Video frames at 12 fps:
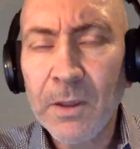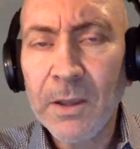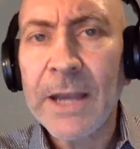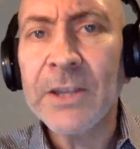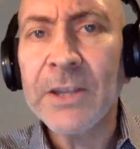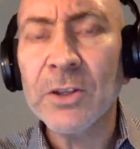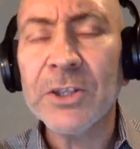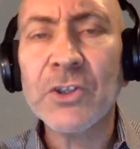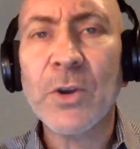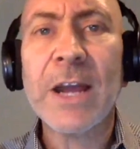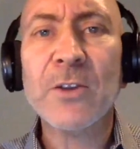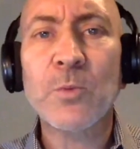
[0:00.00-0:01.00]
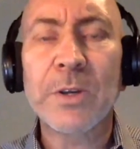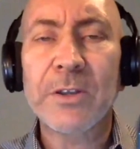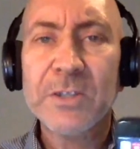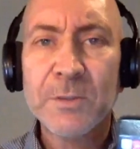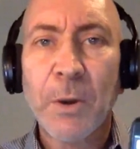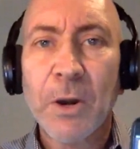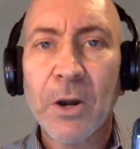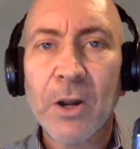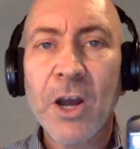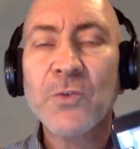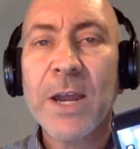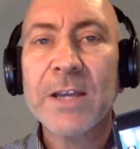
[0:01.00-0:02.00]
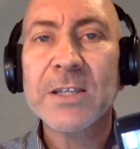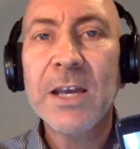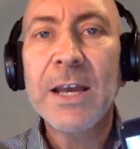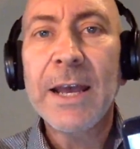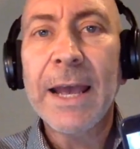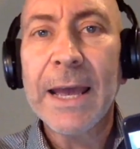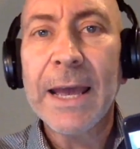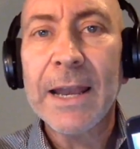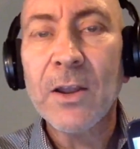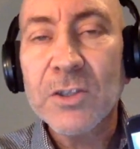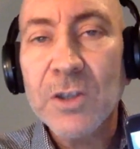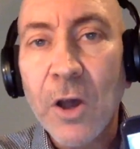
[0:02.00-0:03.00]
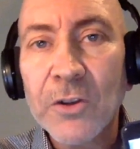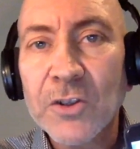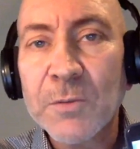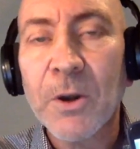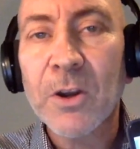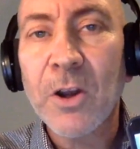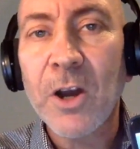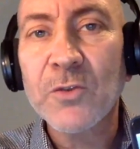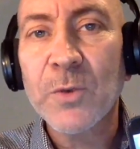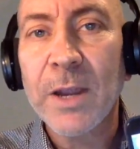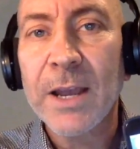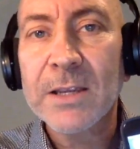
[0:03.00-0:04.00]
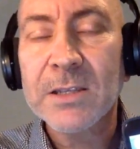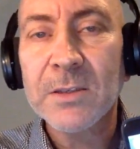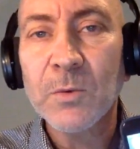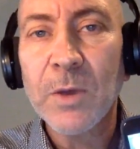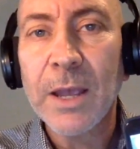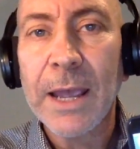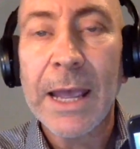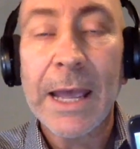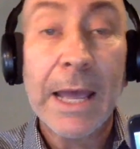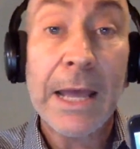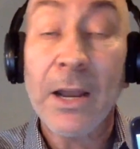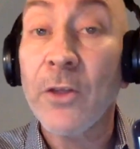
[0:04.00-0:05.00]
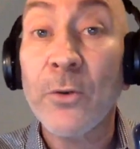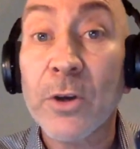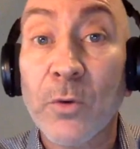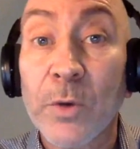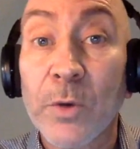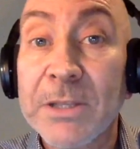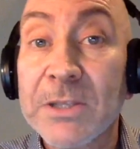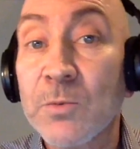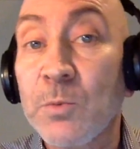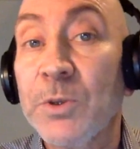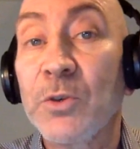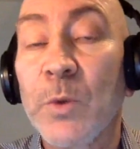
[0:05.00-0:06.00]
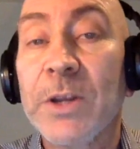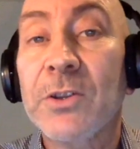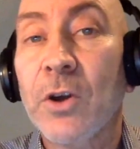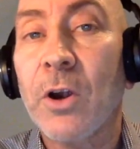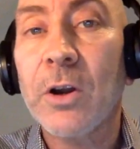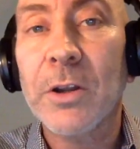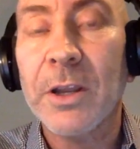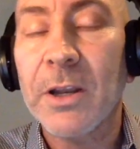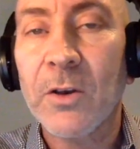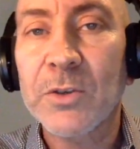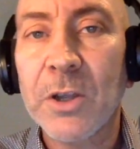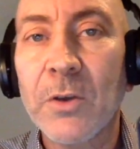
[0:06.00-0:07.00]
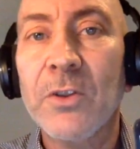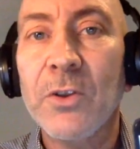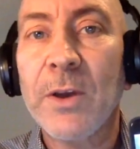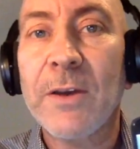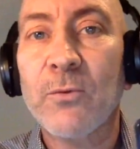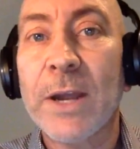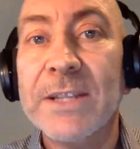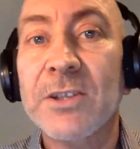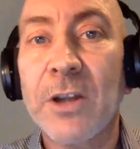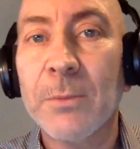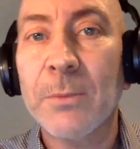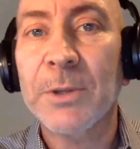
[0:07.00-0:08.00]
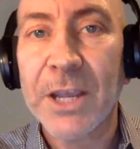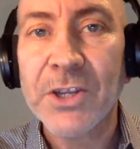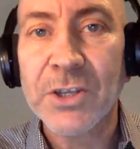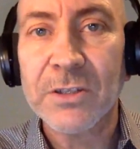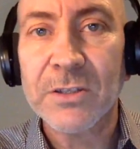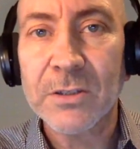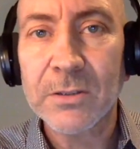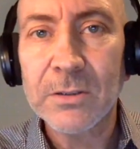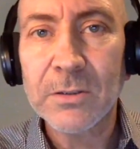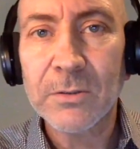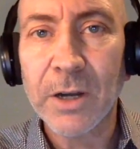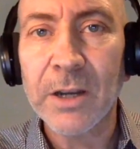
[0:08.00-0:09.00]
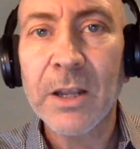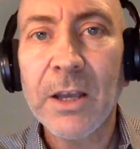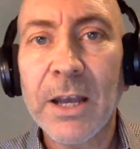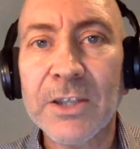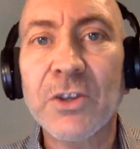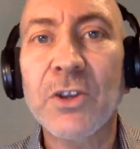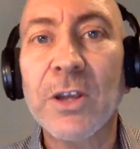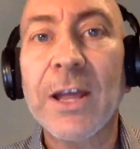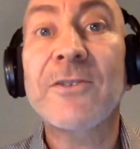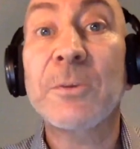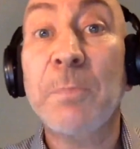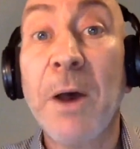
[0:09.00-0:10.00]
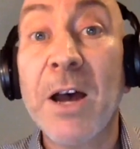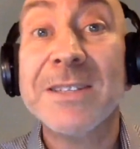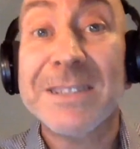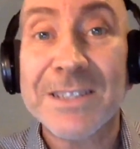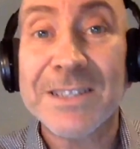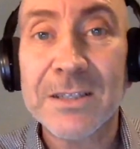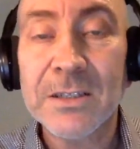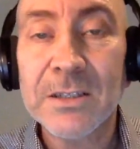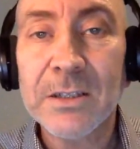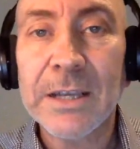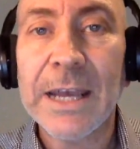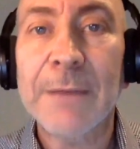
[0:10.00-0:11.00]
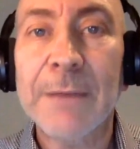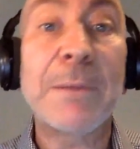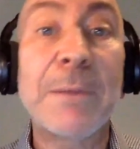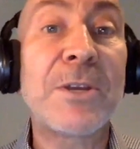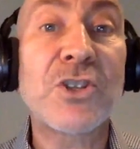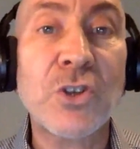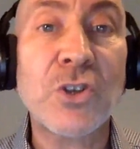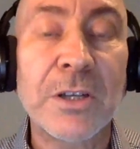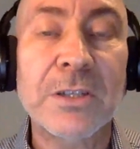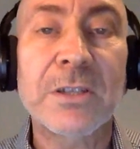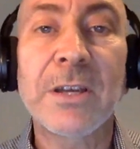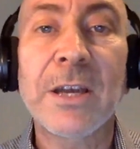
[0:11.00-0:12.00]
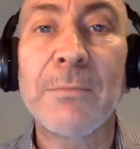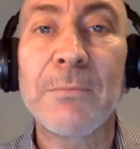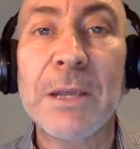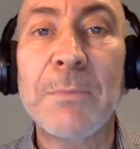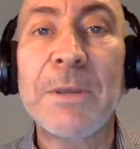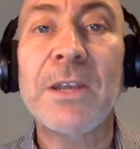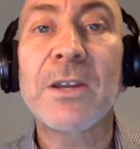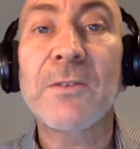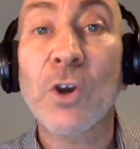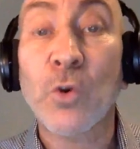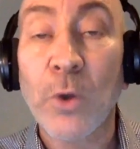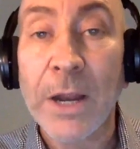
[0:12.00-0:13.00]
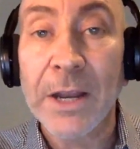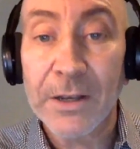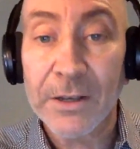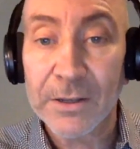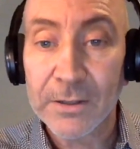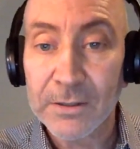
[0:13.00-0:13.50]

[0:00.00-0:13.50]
And you'll interact with smart contracts, and all your smart contracts and other agreements, when you rent a car, get a hotel, you have rights and obligations, right? And so you'll have deposits and maybe insurance and maybe credit,